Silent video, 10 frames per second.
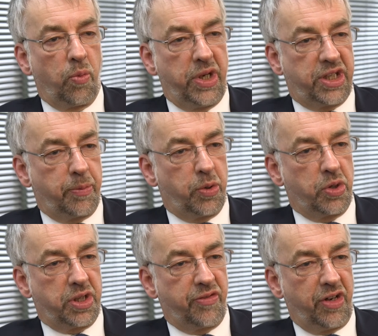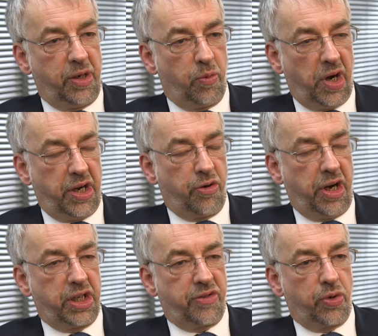We support a very wide
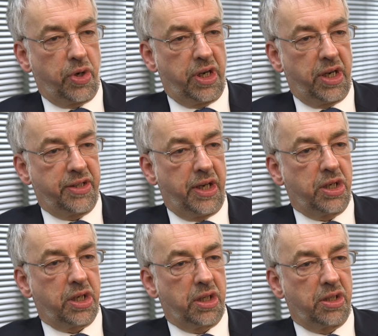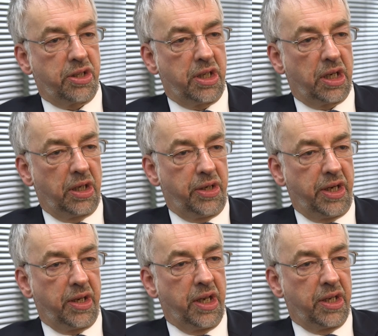range of organisations,
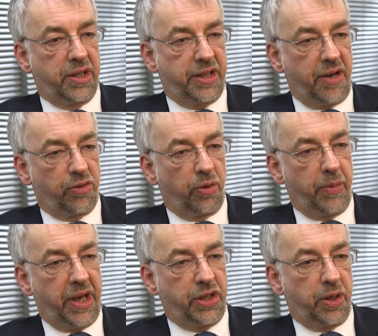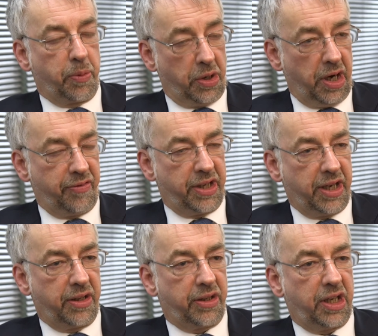including several major private
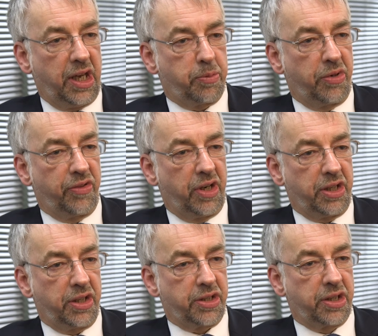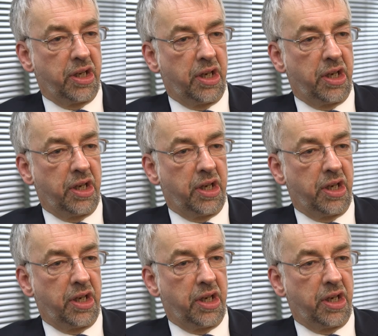healthcare providers,